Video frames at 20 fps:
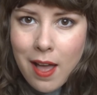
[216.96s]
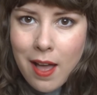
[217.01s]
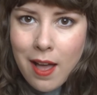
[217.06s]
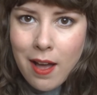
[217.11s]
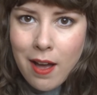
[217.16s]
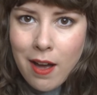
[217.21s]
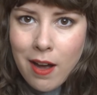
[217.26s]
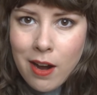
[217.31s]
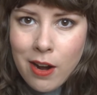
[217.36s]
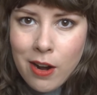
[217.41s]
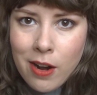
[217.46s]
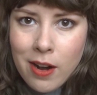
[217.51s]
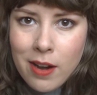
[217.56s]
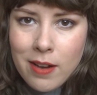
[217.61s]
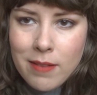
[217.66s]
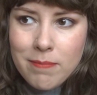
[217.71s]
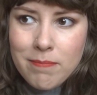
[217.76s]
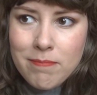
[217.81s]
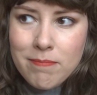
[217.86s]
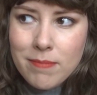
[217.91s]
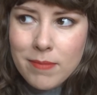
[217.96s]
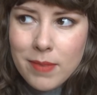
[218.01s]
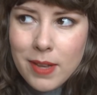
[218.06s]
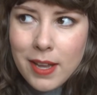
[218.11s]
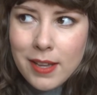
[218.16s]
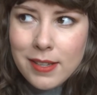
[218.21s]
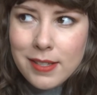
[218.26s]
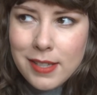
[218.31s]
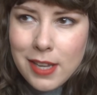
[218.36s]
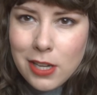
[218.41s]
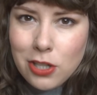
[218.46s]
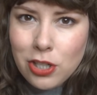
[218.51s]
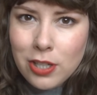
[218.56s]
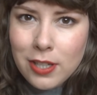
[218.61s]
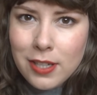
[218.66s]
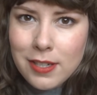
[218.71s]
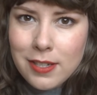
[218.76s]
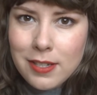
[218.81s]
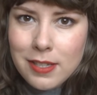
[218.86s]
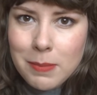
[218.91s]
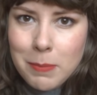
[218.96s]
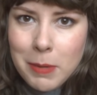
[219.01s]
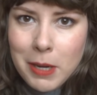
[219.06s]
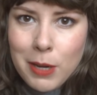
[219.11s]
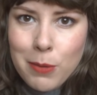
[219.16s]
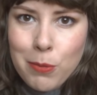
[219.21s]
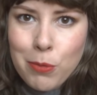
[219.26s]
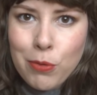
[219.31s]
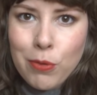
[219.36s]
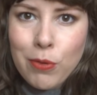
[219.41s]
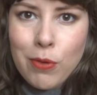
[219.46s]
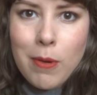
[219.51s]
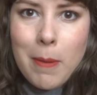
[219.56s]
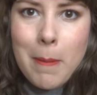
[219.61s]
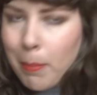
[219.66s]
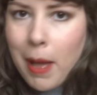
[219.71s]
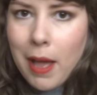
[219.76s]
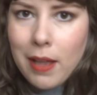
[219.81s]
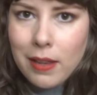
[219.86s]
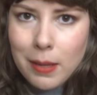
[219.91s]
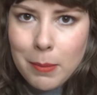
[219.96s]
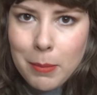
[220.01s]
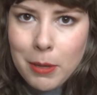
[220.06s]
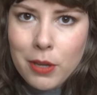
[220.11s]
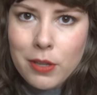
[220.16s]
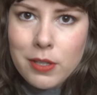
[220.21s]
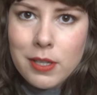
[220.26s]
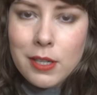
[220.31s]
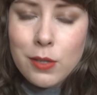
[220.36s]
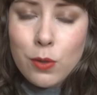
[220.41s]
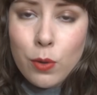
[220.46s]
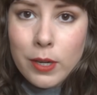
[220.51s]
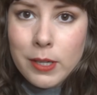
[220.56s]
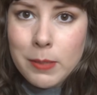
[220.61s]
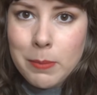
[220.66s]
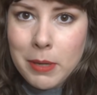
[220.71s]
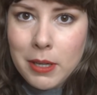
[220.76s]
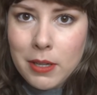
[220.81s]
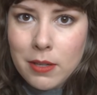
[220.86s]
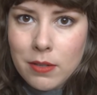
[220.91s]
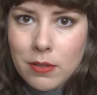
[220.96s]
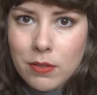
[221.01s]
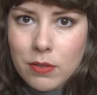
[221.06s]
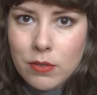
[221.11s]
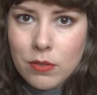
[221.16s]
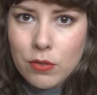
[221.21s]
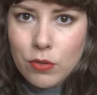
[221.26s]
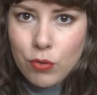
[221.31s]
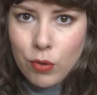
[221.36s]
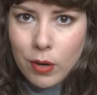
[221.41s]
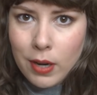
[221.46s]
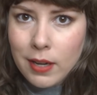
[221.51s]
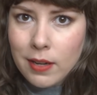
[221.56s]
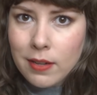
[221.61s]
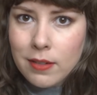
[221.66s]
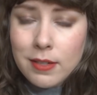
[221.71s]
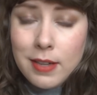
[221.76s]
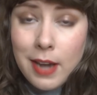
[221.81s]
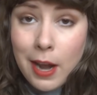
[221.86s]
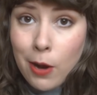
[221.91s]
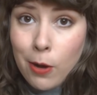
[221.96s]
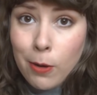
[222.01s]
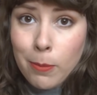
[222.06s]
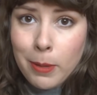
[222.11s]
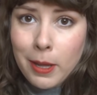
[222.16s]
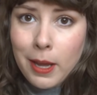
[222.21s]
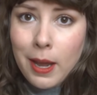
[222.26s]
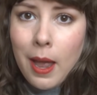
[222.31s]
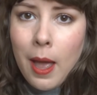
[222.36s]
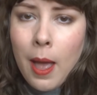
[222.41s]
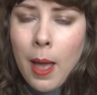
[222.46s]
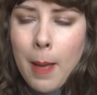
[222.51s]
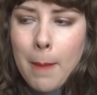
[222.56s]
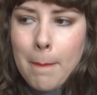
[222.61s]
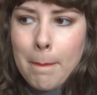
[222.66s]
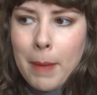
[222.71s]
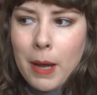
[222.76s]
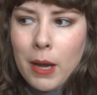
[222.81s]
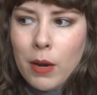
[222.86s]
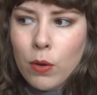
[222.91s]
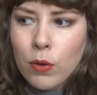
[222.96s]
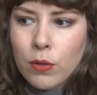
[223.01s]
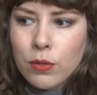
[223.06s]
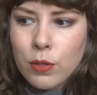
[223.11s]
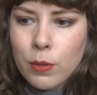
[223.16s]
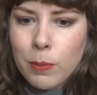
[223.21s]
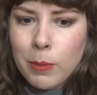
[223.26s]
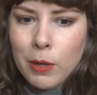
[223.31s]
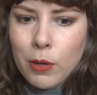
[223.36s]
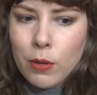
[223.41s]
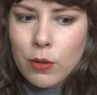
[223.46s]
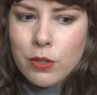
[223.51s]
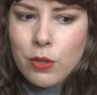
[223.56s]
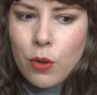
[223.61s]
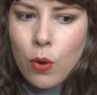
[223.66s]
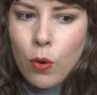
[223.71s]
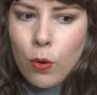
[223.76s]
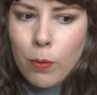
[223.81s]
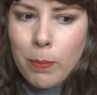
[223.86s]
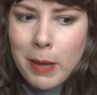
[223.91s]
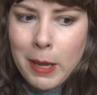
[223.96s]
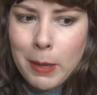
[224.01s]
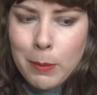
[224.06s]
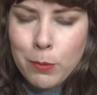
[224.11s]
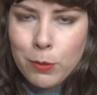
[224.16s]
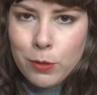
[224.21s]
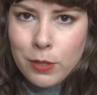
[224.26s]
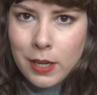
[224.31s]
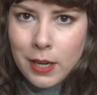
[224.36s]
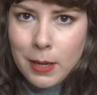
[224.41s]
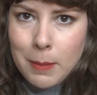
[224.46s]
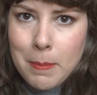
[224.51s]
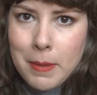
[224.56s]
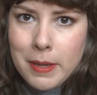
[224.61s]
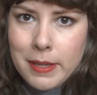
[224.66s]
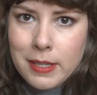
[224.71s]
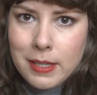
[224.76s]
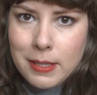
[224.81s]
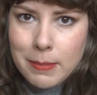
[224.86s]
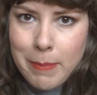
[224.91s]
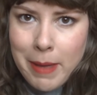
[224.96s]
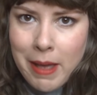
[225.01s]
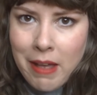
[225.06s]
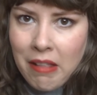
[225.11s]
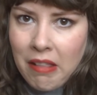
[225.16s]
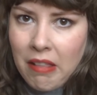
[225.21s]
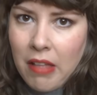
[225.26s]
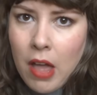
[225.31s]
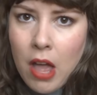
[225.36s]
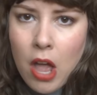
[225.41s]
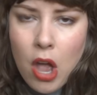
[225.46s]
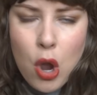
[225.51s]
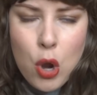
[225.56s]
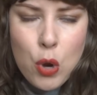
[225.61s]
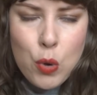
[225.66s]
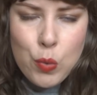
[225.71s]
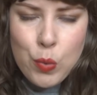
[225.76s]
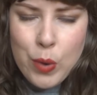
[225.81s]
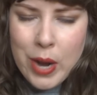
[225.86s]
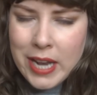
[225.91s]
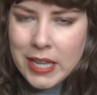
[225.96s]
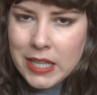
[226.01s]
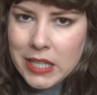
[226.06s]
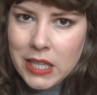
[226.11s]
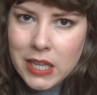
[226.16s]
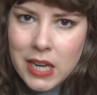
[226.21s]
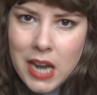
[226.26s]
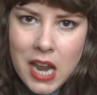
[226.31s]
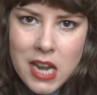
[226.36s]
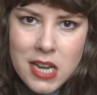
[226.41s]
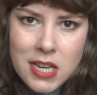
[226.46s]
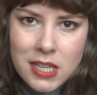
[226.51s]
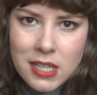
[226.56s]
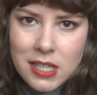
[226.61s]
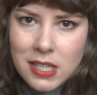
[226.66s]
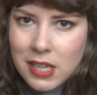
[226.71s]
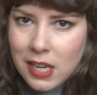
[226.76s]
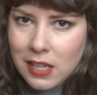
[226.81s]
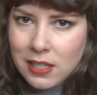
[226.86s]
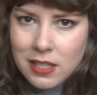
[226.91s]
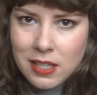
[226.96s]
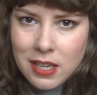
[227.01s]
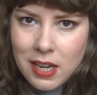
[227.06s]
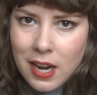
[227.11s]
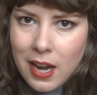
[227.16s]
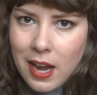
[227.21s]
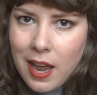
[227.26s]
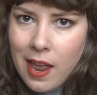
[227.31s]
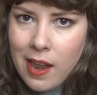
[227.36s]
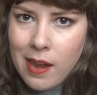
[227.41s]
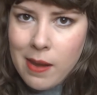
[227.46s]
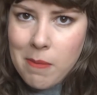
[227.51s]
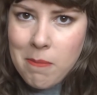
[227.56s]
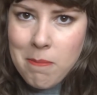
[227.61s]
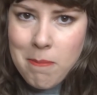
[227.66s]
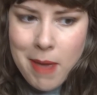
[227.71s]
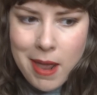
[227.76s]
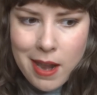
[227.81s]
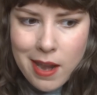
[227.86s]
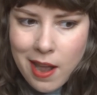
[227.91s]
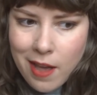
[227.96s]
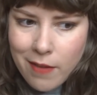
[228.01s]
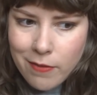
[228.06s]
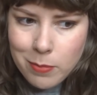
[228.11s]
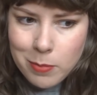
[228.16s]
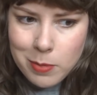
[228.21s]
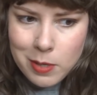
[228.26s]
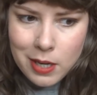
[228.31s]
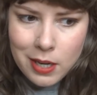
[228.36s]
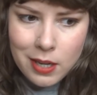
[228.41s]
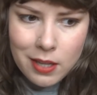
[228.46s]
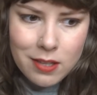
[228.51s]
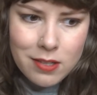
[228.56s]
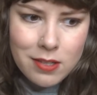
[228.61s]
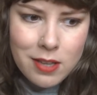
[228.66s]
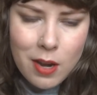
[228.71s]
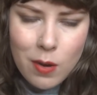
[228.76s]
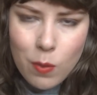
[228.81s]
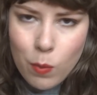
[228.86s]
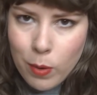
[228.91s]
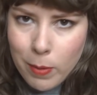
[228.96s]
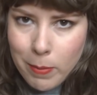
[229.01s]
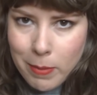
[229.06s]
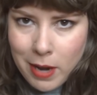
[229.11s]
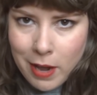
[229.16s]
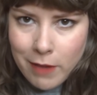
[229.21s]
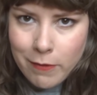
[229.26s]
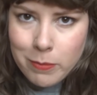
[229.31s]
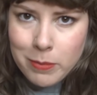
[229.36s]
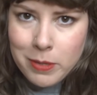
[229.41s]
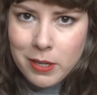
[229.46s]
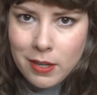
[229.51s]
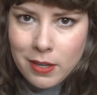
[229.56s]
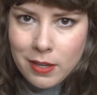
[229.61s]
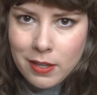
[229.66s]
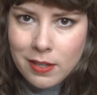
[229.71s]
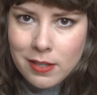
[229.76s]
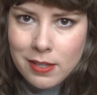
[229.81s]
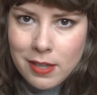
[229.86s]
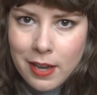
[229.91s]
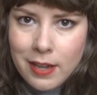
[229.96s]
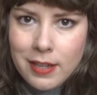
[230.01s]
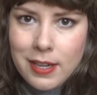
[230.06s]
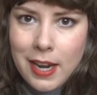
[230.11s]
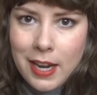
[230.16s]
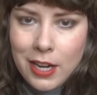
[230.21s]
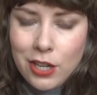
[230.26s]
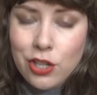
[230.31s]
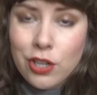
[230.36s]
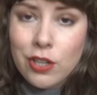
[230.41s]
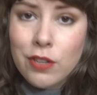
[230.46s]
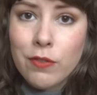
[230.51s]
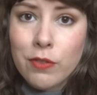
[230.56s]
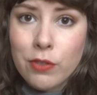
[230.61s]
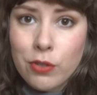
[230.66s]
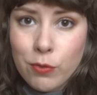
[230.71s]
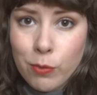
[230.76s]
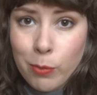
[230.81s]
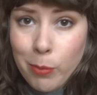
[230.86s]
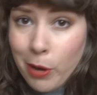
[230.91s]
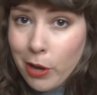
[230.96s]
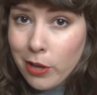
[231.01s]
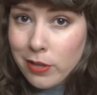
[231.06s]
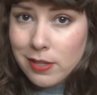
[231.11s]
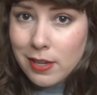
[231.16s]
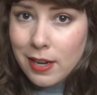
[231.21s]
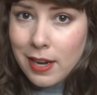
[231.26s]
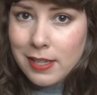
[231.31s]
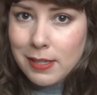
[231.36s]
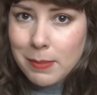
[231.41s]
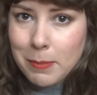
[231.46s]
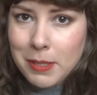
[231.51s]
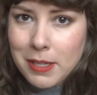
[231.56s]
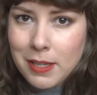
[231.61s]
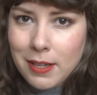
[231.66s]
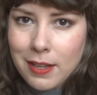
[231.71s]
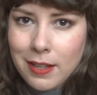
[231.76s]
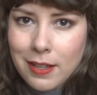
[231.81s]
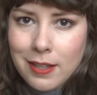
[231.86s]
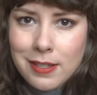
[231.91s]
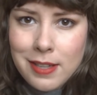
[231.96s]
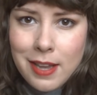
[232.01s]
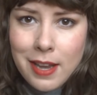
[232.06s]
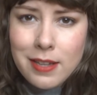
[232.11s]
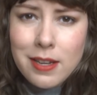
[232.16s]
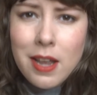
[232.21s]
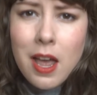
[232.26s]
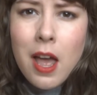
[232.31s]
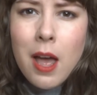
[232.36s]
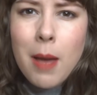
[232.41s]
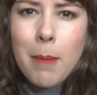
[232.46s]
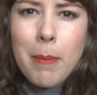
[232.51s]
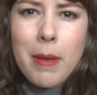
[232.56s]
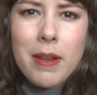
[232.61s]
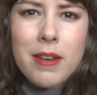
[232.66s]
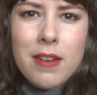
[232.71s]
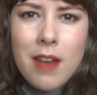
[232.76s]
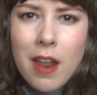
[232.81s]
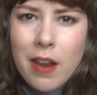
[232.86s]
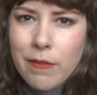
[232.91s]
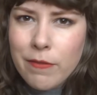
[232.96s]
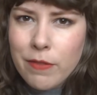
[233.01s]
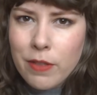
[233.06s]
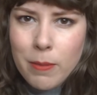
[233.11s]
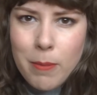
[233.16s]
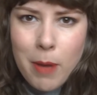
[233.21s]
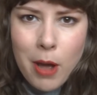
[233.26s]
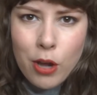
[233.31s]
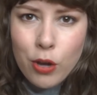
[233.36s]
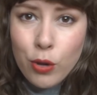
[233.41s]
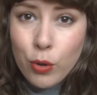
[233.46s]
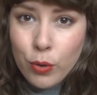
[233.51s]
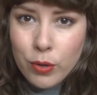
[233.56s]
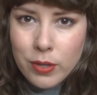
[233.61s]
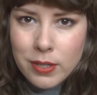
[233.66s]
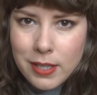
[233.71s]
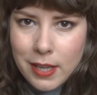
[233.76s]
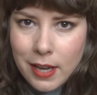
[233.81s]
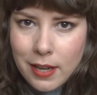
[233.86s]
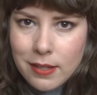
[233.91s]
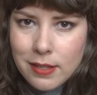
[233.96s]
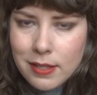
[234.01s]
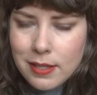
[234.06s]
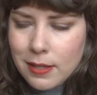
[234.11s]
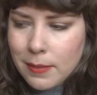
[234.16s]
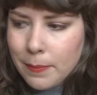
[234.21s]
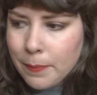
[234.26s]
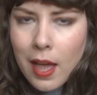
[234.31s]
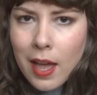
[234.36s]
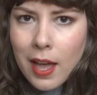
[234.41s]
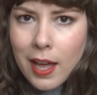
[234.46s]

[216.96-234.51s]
are essentially despicable, partly because he's always been treated terribly, but also because all people to him smell rancid and disgusting. And men have a particular scent, women have a particular scent, each individual person has a particular scent, but none of them are good scents.